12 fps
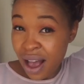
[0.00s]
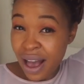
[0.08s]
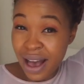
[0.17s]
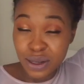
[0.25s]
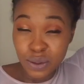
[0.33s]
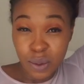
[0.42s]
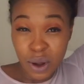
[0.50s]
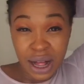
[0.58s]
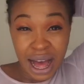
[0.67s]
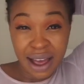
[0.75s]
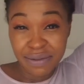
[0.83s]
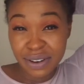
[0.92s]
as well.
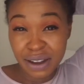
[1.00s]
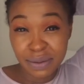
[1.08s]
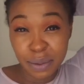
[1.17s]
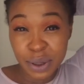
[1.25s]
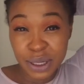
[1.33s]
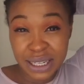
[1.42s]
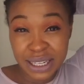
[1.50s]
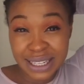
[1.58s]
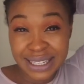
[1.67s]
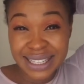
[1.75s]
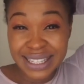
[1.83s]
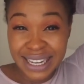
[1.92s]
I've never
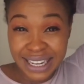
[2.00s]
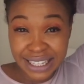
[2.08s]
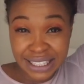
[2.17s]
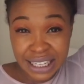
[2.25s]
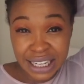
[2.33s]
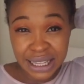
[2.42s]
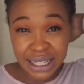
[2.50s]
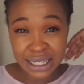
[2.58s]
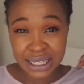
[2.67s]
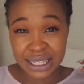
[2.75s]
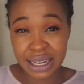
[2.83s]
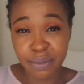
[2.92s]
personally seen the
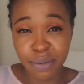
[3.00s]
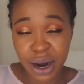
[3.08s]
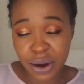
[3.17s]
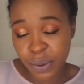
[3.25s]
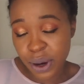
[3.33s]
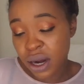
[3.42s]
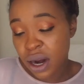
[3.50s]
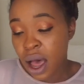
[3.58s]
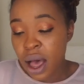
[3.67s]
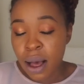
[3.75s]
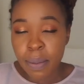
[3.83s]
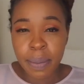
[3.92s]
Dis-Chem brand one,
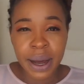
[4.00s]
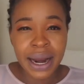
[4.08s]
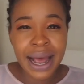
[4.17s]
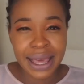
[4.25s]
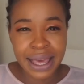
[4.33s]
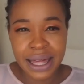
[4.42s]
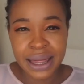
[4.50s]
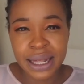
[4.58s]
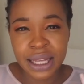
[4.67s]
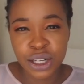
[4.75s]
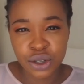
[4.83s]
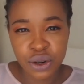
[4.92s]
but I hear that
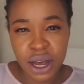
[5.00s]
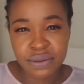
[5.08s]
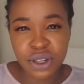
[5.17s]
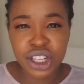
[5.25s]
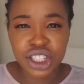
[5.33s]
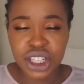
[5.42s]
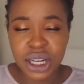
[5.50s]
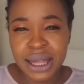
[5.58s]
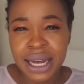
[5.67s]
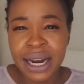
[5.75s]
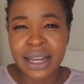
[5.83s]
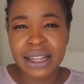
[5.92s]
they do have, so you can check
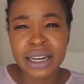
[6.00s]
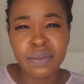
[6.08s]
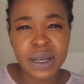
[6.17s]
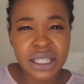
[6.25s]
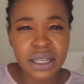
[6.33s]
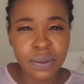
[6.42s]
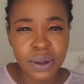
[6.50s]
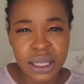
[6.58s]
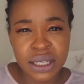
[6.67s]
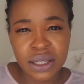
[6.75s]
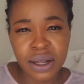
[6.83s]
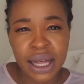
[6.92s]
that and then mix it with
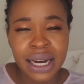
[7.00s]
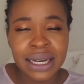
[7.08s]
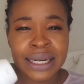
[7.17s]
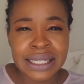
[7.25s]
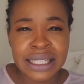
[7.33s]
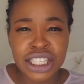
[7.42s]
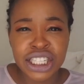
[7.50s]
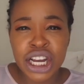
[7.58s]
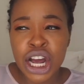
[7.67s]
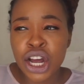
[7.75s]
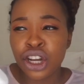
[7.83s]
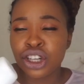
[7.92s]
this so that it doesn't
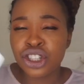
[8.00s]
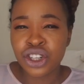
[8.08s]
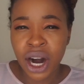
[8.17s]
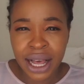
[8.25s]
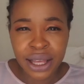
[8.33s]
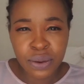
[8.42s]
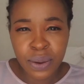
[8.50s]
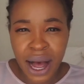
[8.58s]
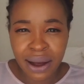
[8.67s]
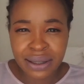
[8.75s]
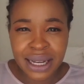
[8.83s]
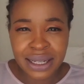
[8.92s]
dry you
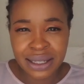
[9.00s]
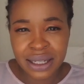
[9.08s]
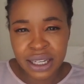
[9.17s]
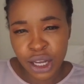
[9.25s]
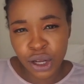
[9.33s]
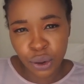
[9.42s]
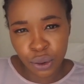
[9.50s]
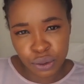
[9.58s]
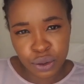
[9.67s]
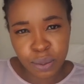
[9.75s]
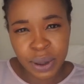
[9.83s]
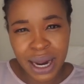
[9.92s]
out as the day
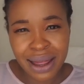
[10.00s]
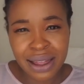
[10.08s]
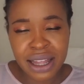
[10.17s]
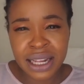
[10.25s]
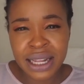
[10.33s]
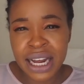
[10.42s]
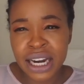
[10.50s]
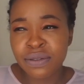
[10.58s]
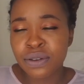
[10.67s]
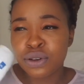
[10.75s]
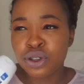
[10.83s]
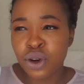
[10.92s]
goes. But other than that,
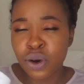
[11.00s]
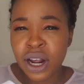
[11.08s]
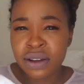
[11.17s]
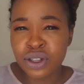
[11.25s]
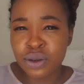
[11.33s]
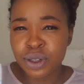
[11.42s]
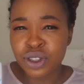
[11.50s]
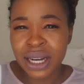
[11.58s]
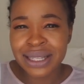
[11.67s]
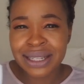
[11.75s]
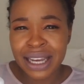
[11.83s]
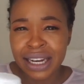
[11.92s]
if you don't have super dry
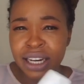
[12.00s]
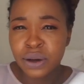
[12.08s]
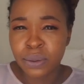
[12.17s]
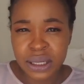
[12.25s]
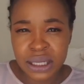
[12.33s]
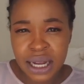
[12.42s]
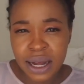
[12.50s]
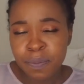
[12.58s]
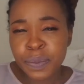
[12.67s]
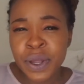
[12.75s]
skin in winter,